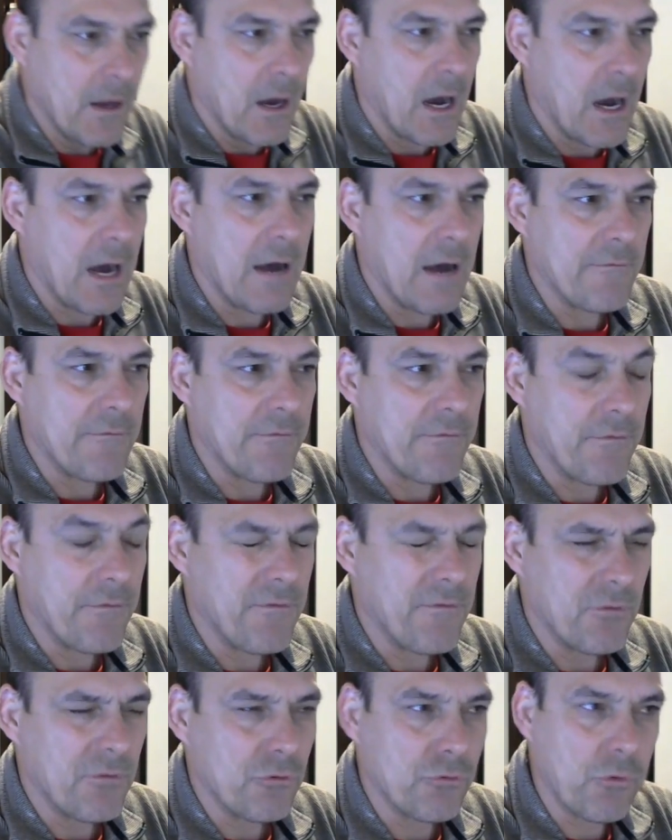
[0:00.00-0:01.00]
of
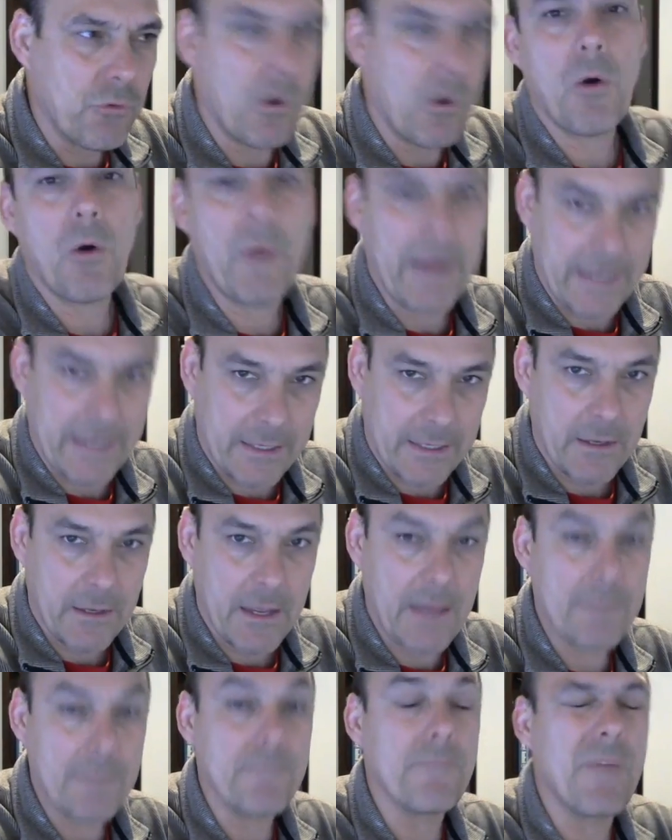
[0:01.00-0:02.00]
growing
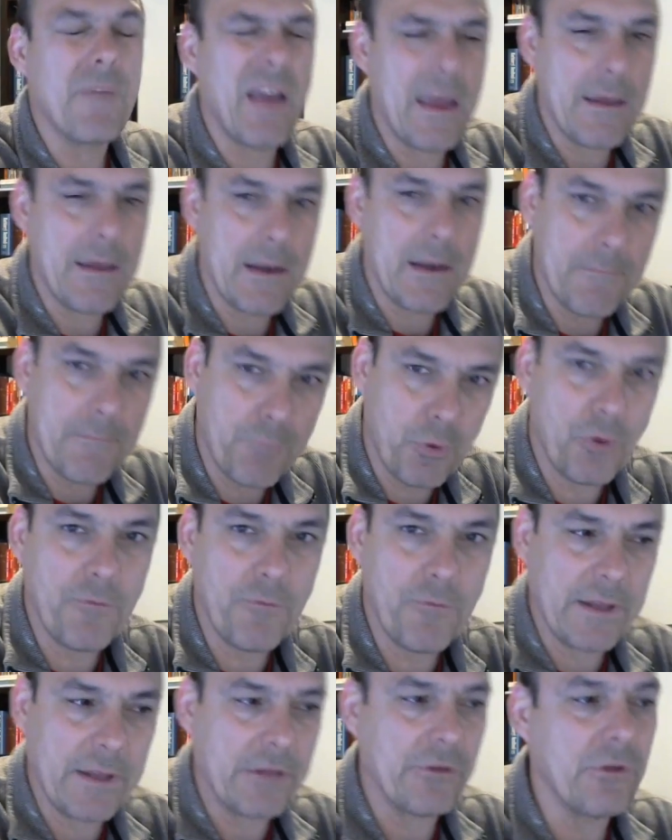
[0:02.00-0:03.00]
and
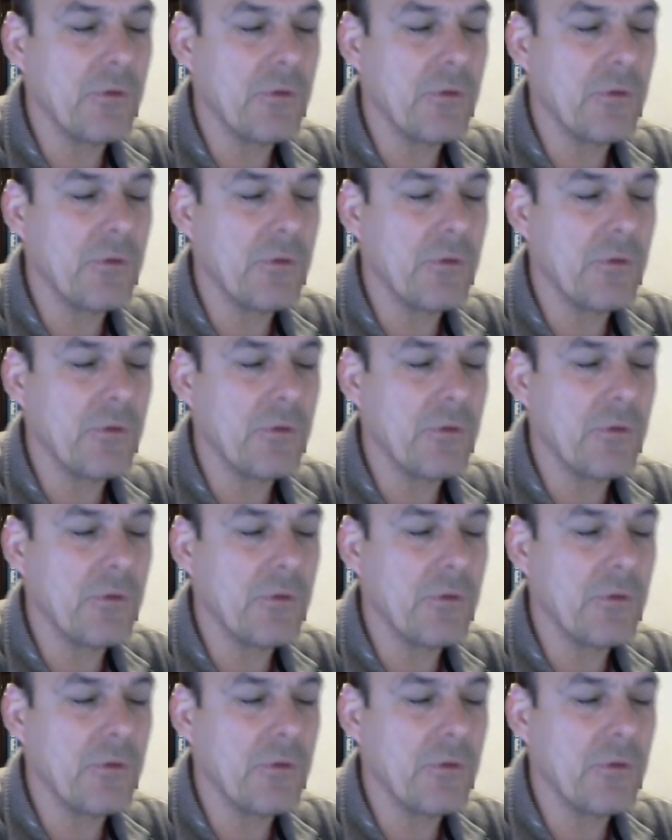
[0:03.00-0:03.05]
improving.